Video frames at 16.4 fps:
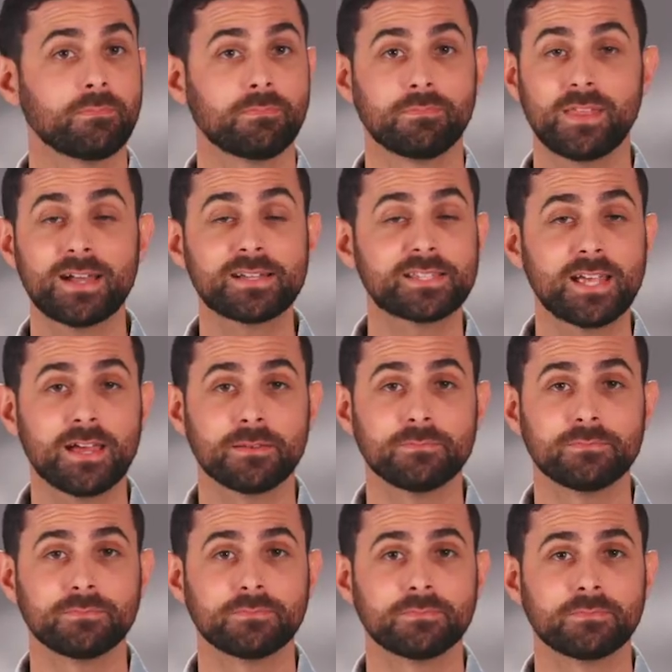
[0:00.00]
That's it.
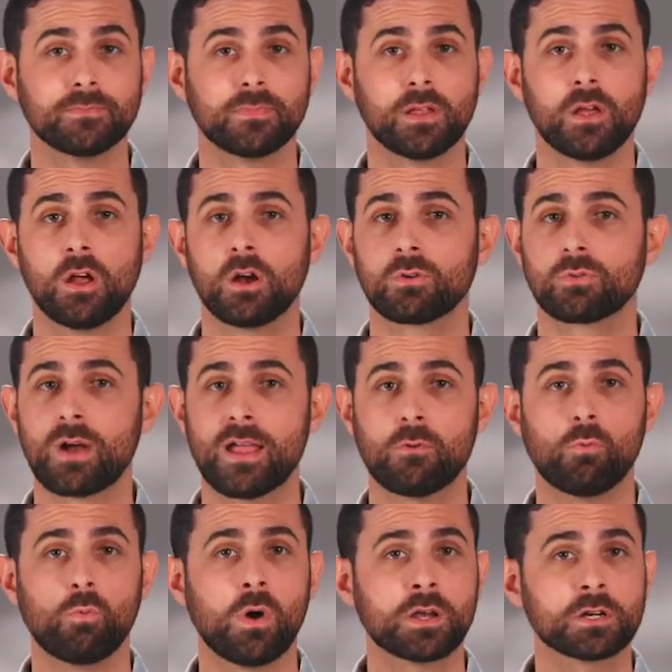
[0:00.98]
Write
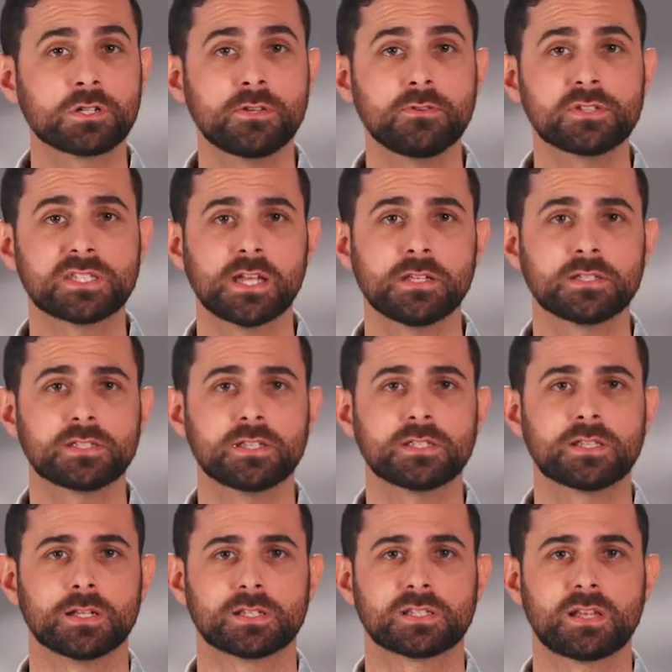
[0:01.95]
1 or 2 sentences
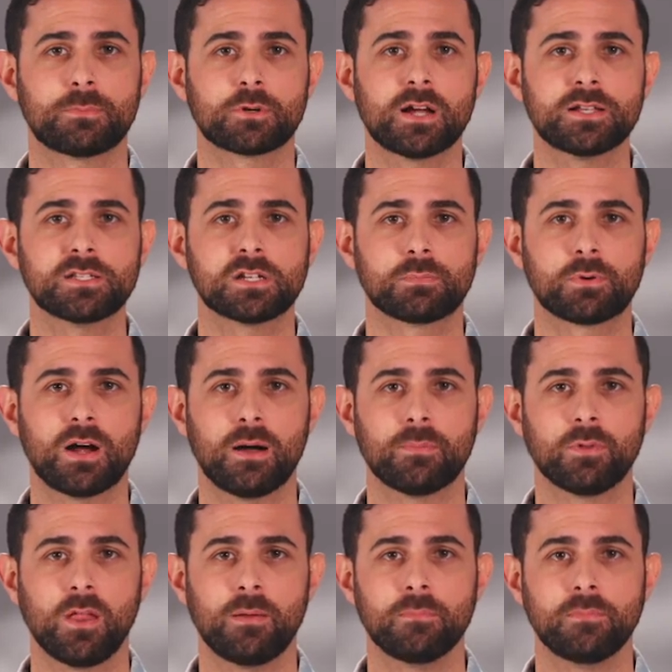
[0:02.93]
that summarize your
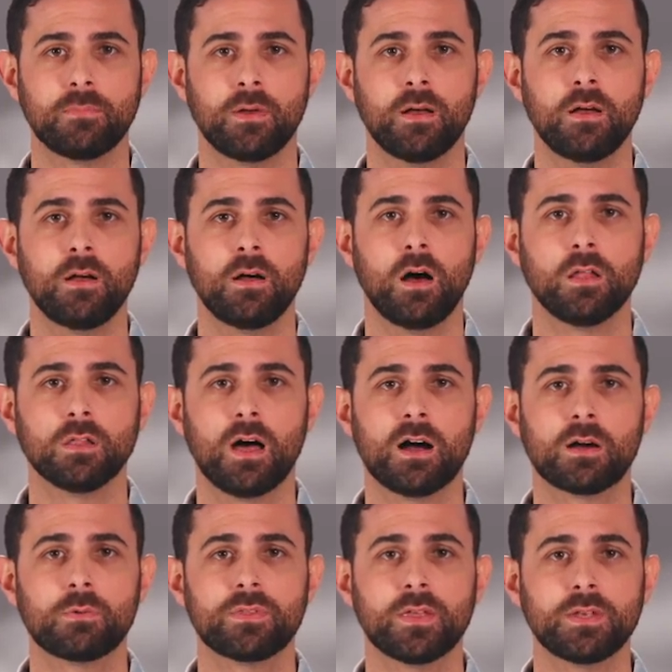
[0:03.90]
problem,
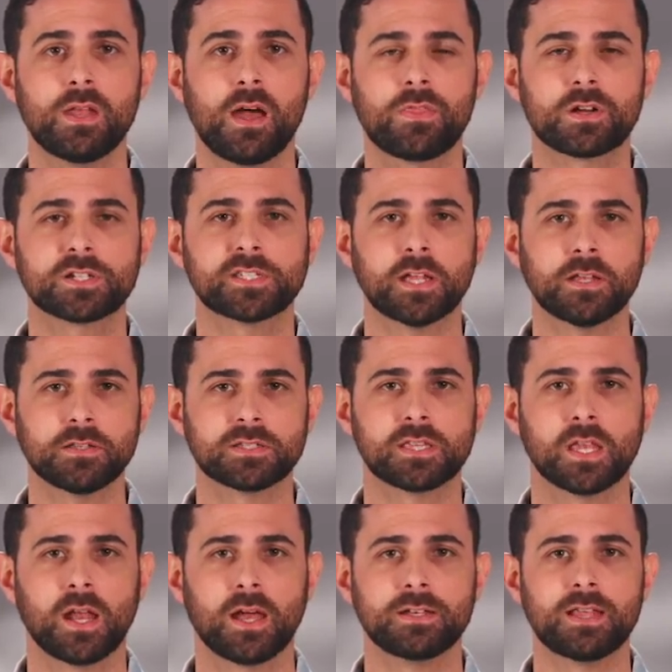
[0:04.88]
along with another sentence
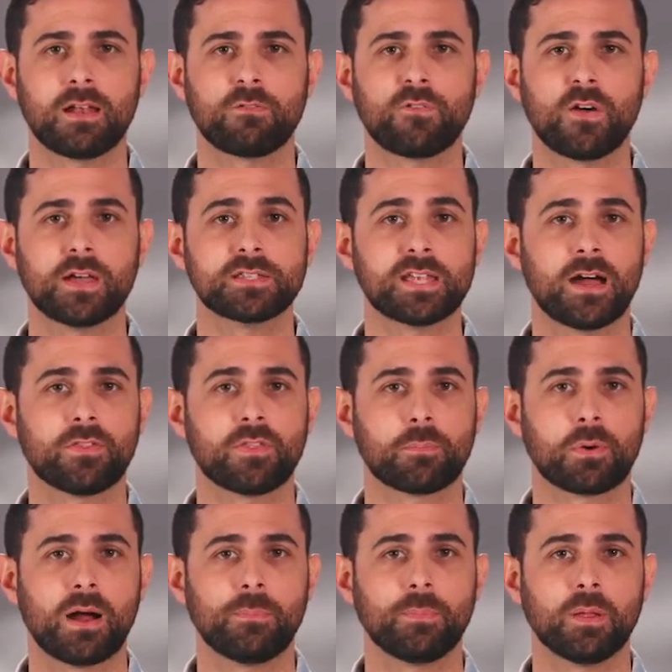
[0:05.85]
that identifies how the
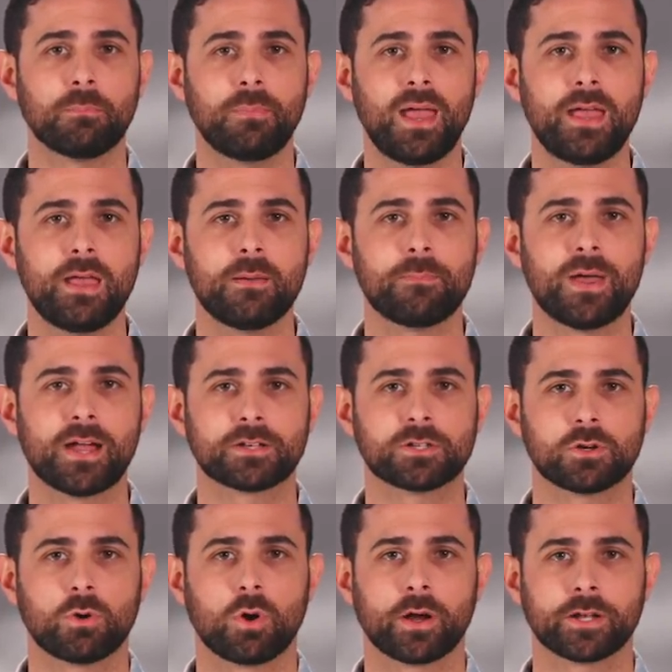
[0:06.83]
problem may impact
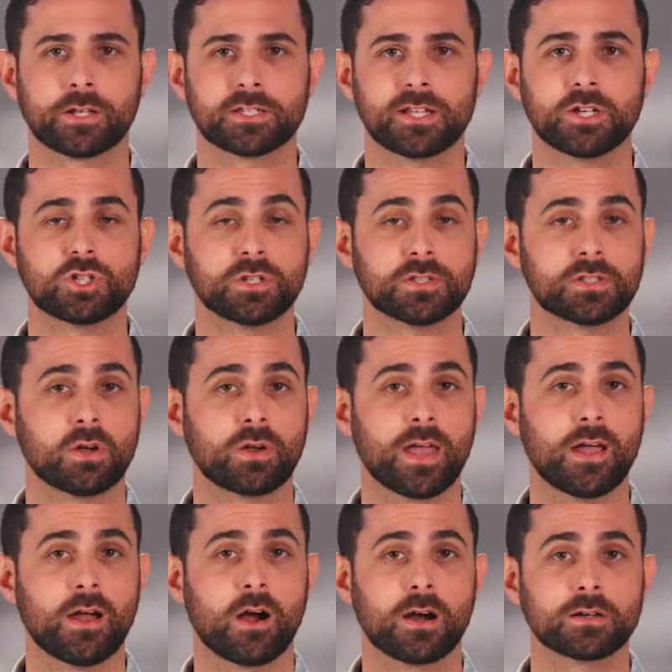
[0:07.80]
your organization's
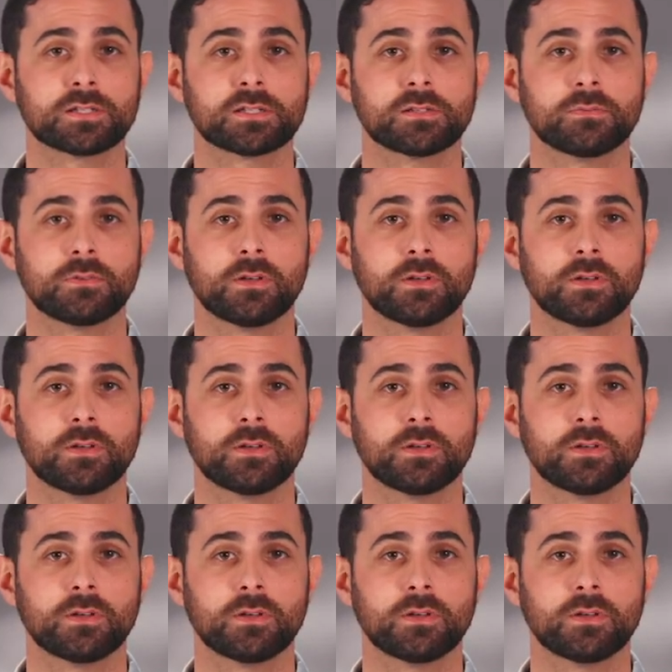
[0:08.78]
OKRs.